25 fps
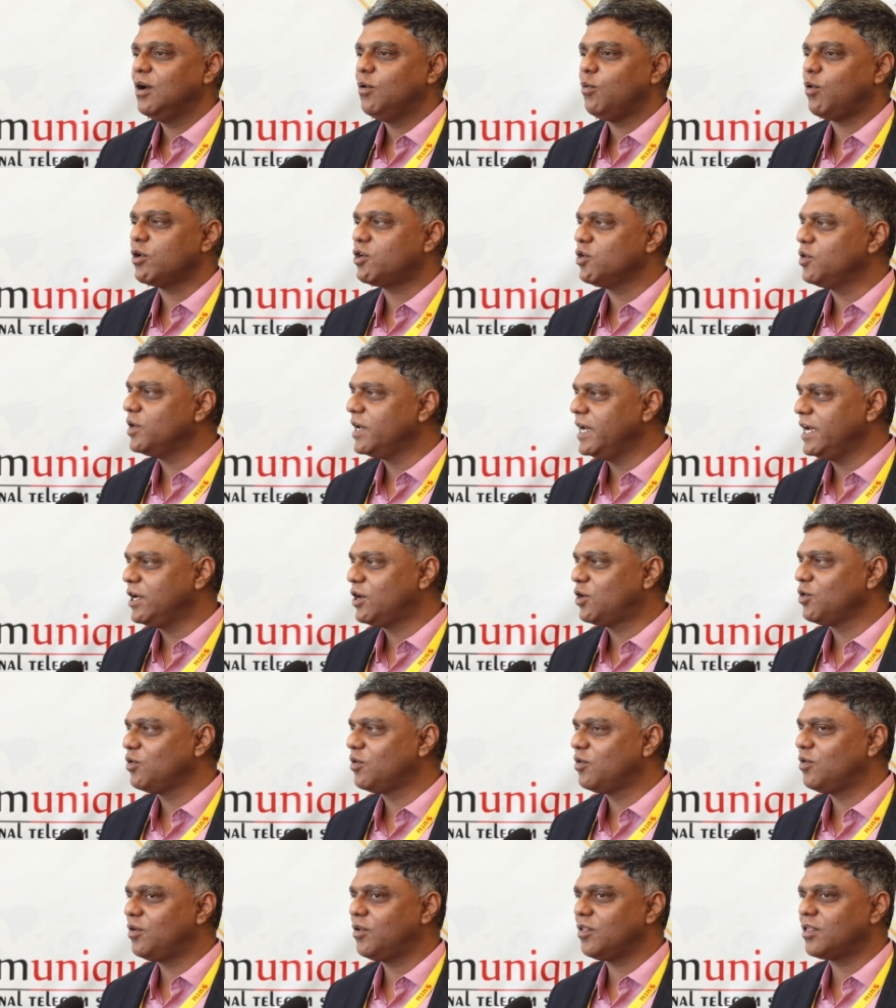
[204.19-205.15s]
What you need
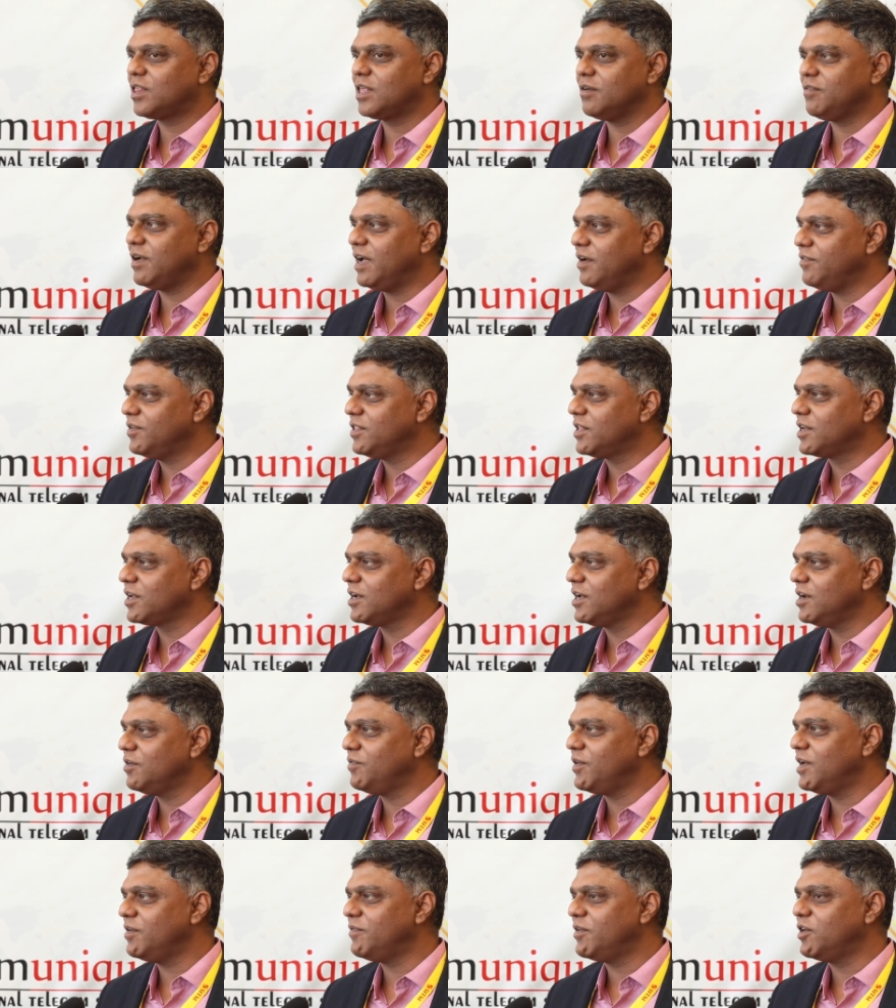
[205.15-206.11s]
to survive in the
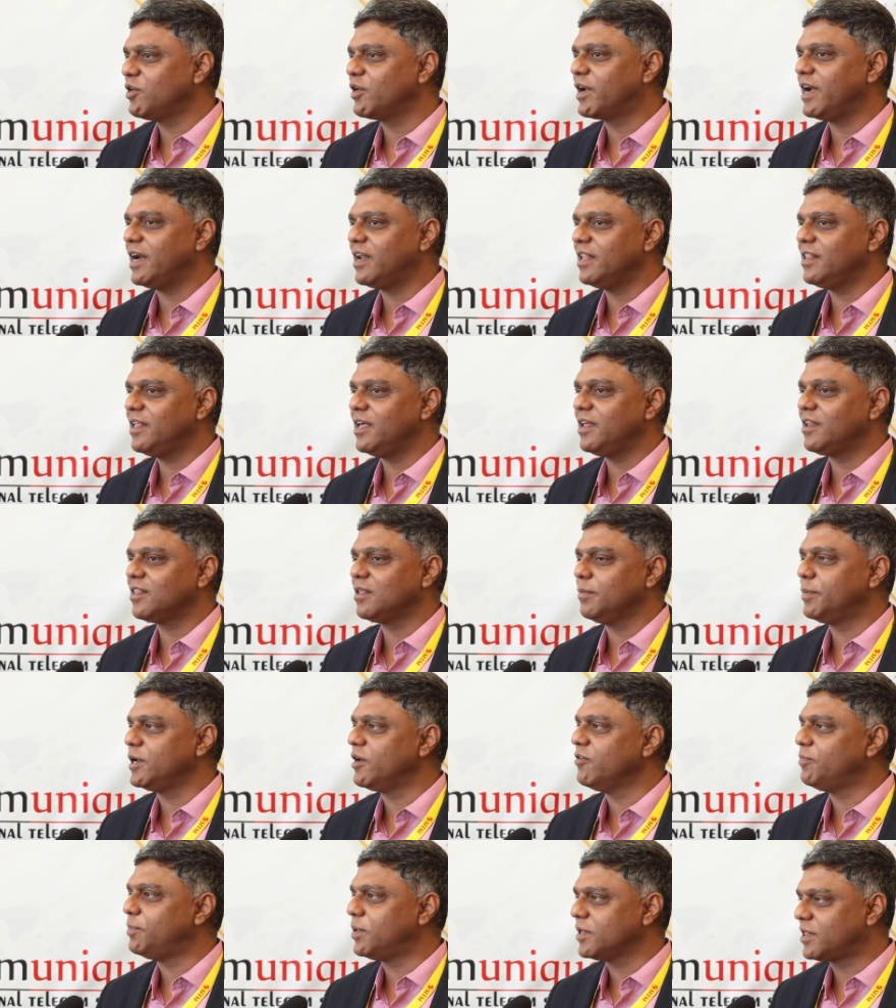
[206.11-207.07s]
real world when you get in there is a
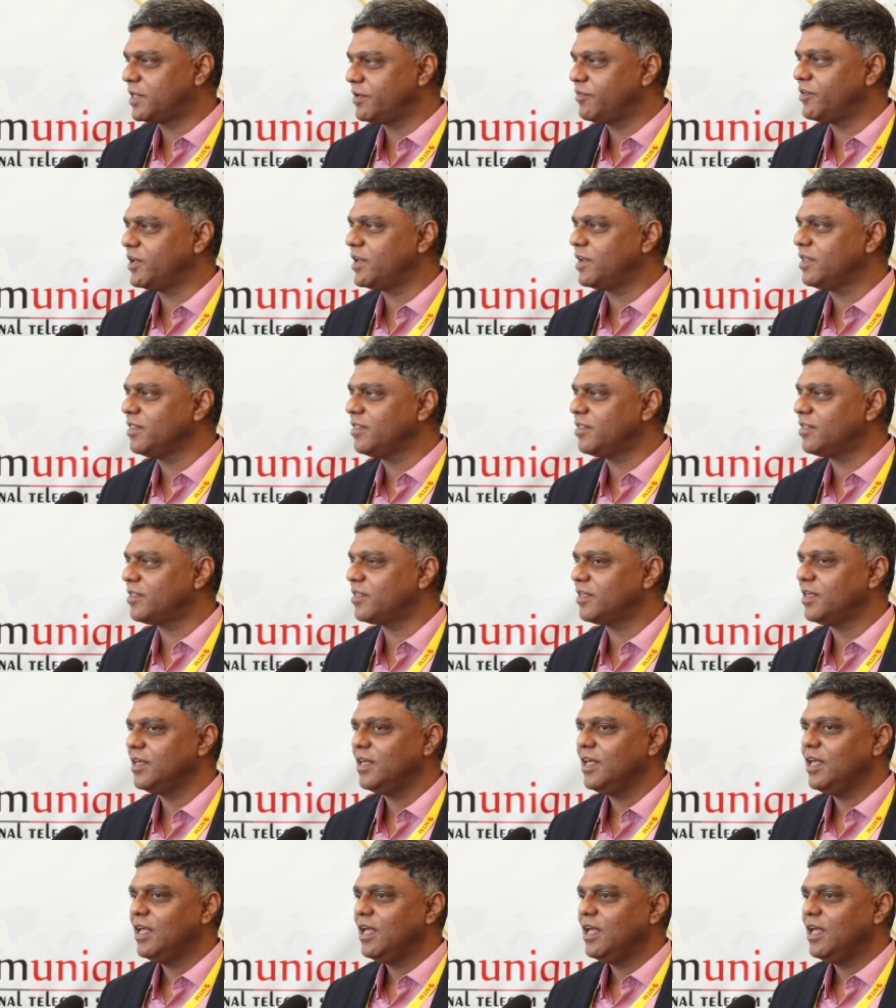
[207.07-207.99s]
bit of perseverance.